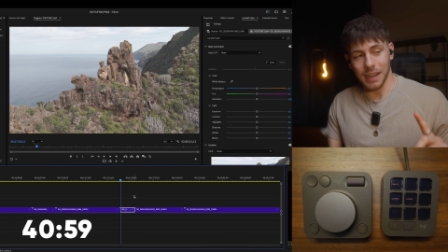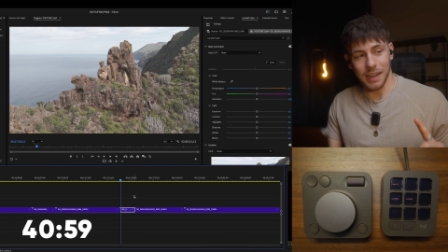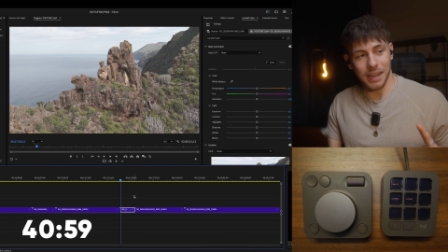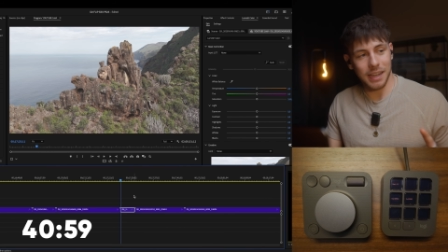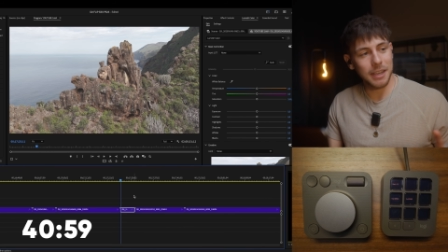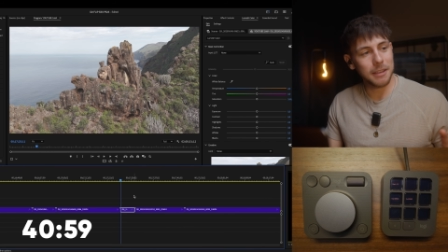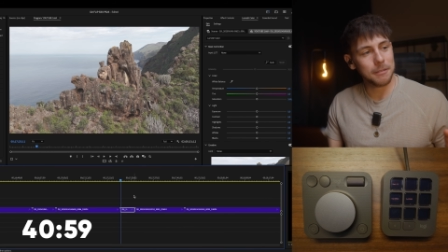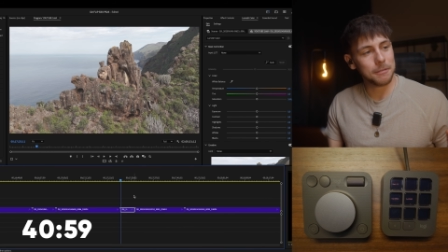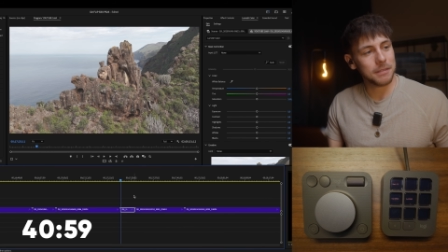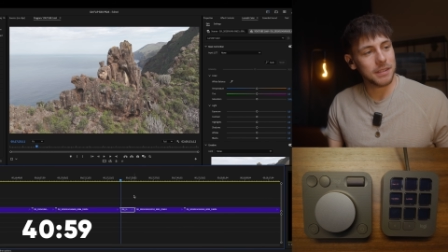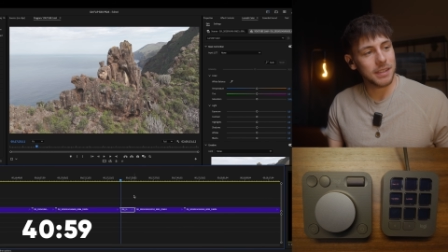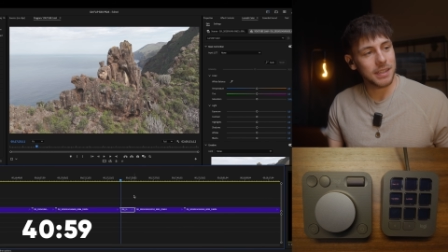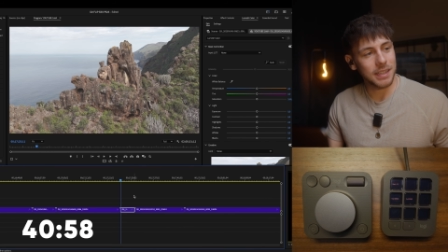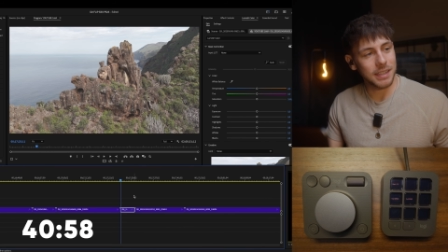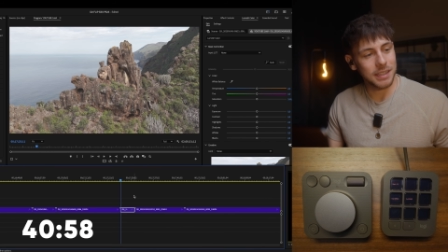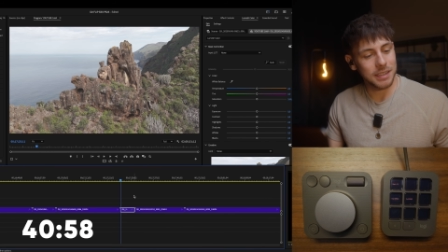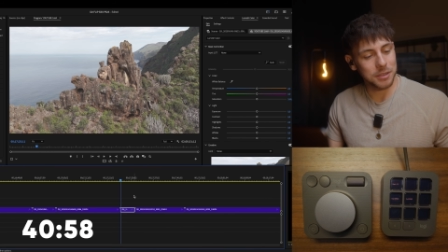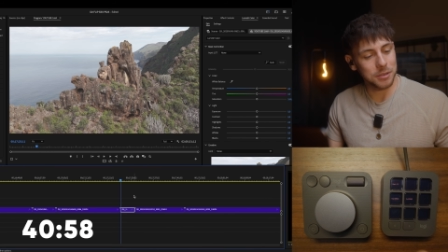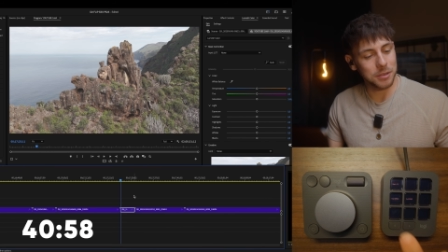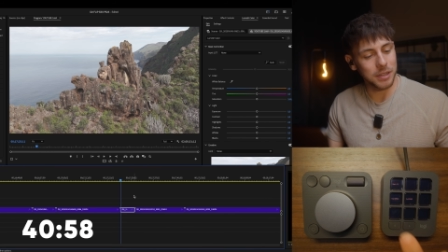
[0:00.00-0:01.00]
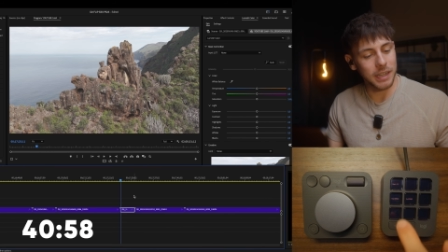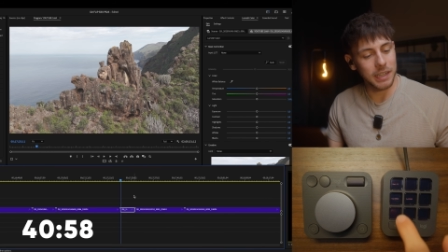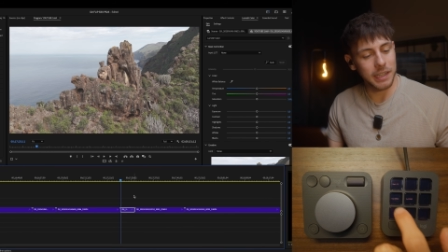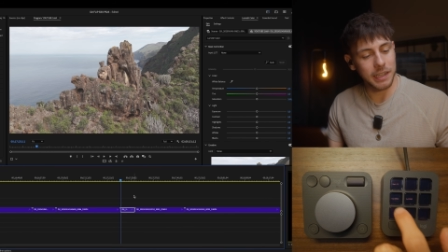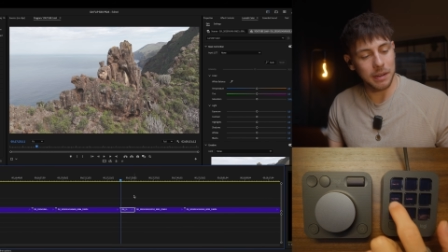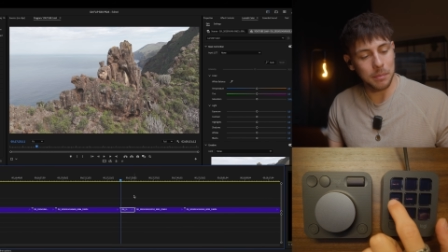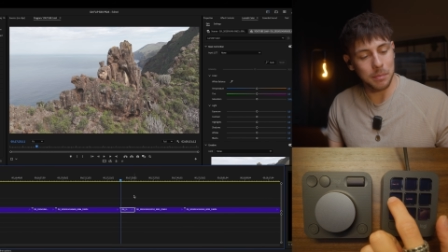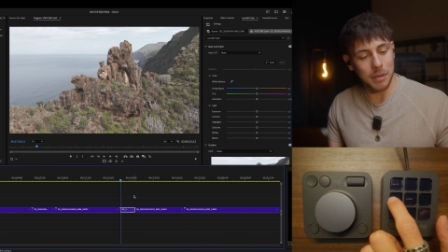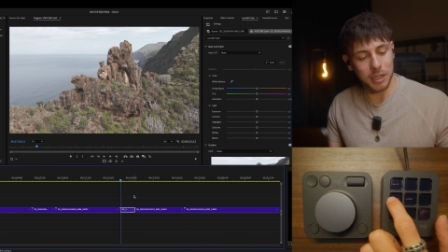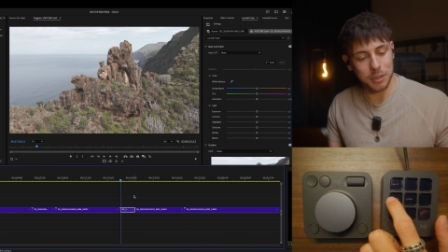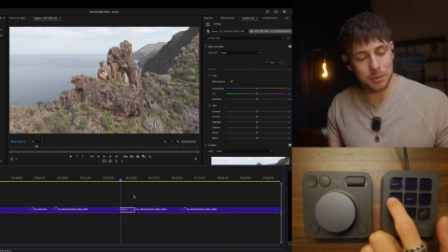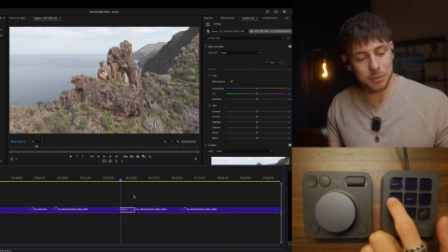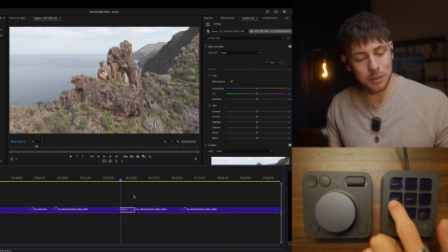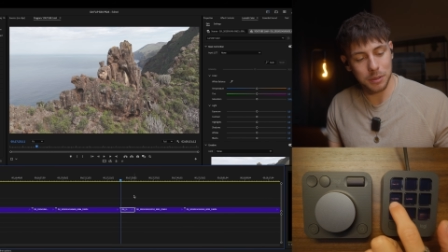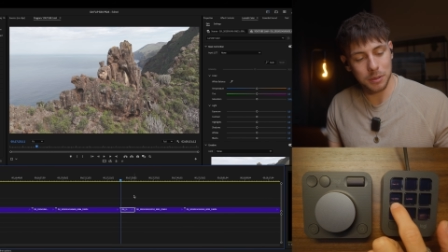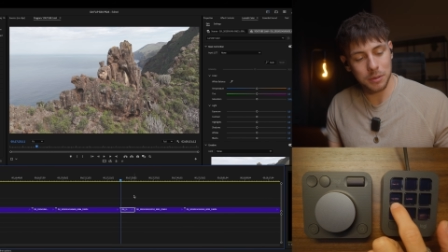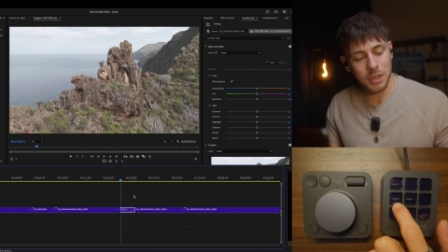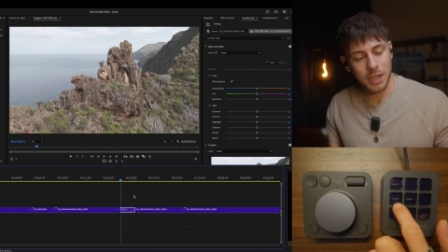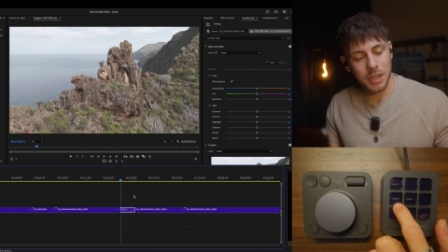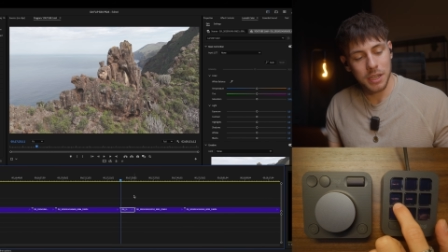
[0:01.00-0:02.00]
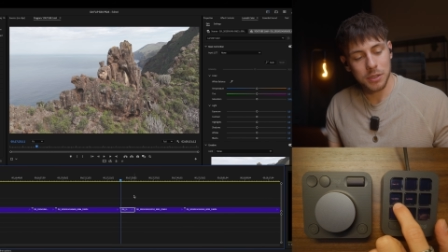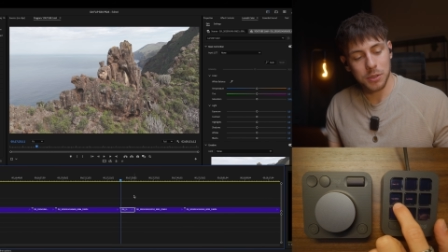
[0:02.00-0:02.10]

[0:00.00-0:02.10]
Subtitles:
I've created a macro